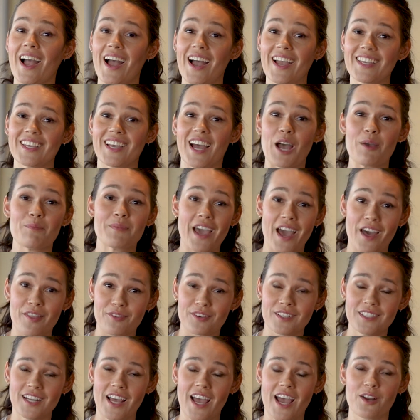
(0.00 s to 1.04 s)
Hi, I'm
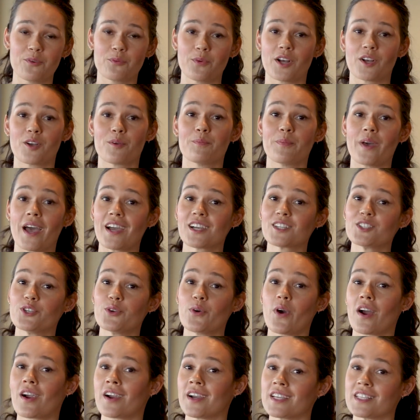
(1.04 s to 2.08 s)
Kathryn, and welcome back
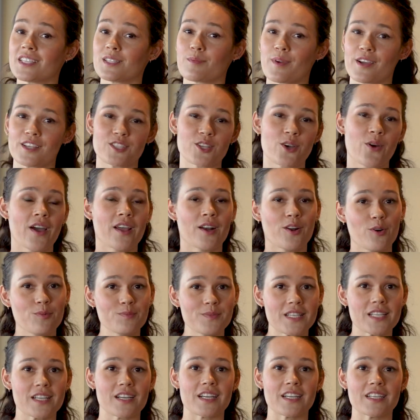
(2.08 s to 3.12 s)
to our Espresso at
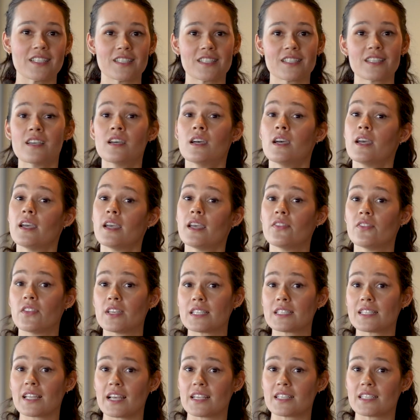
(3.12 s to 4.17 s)
Home series. In
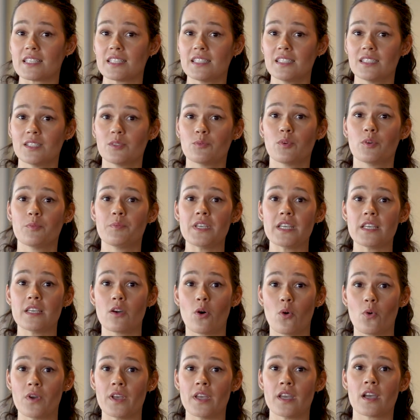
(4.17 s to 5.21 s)
this lesson, we'll be
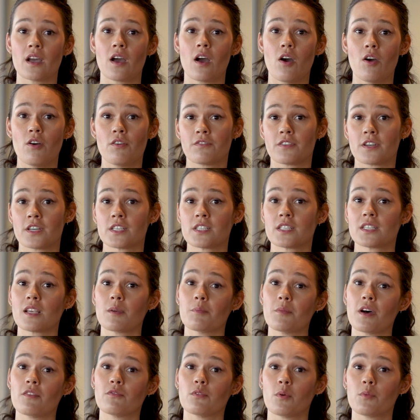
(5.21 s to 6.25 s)
going over
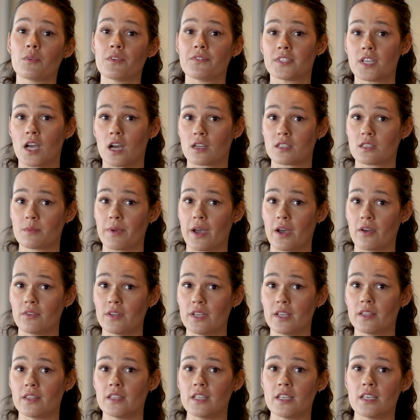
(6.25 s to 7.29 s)
some of what we've talked about
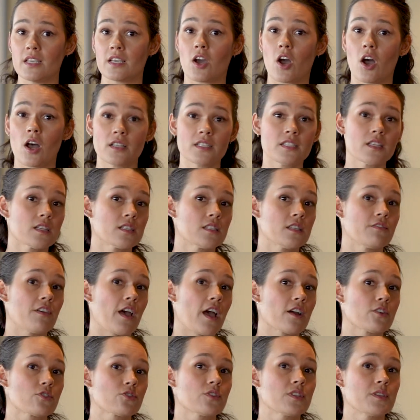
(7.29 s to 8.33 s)
in the context of
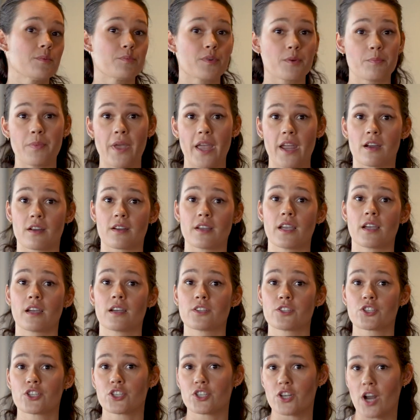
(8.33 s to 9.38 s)
actually preparing
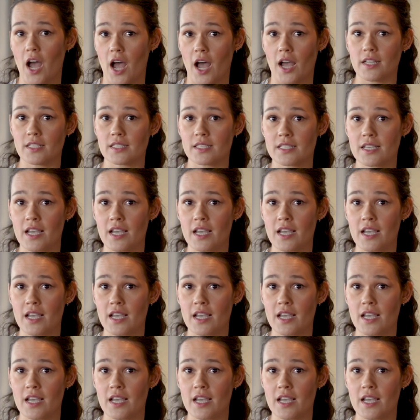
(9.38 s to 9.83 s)
a shot.